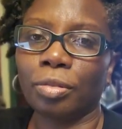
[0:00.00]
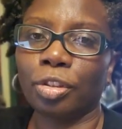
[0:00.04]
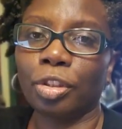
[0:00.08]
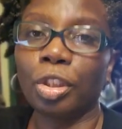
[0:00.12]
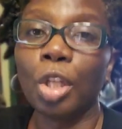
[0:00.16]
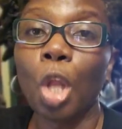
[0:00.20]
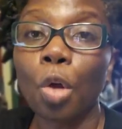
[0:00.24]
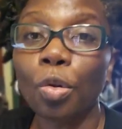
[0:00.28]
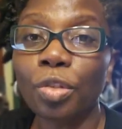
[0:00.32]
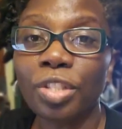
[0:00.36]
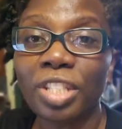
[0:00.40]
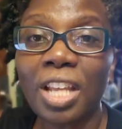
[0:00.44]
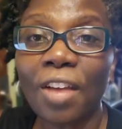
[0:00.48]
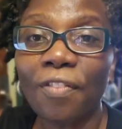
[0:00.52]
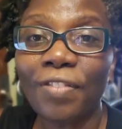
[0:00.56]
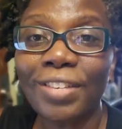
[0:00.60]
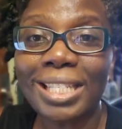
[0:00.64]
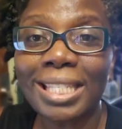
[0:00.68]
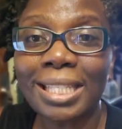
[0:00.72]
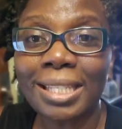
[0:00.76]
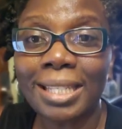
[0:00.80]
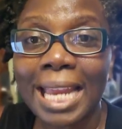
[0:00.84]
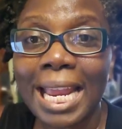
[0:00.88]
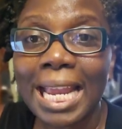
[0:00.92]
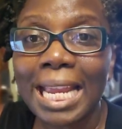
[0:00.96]
low
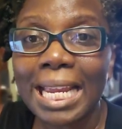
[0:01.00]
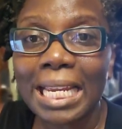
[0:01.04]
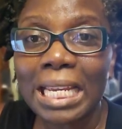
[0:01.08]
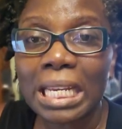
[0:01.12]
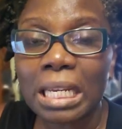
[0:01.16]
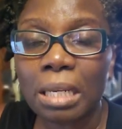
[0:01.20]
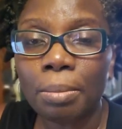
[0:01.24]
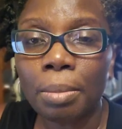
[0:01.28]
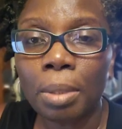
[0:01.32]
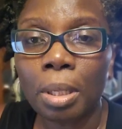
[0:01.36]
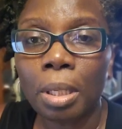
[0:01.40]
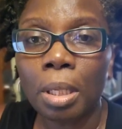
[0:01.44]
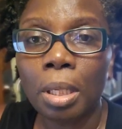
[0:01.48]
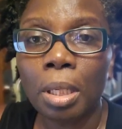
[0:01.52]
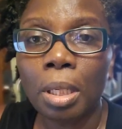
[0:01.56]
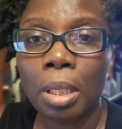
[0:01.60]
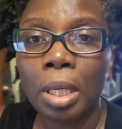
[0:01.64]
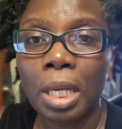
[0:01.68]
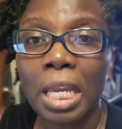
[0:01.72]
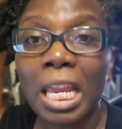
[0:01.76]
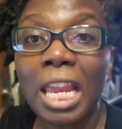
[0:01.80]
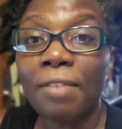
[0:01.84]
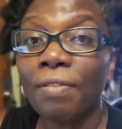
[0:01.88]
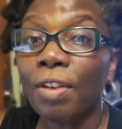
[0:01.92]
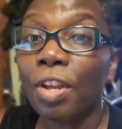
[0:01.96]
self-esteem,
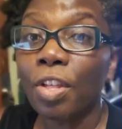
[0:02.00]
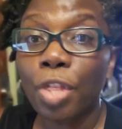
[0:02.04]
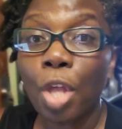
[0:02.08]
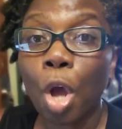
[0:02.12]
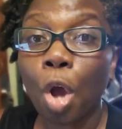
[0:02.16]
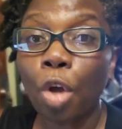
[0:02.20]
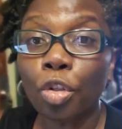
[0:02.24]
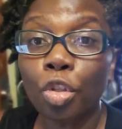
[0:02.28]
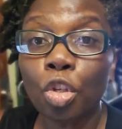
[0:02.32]
even though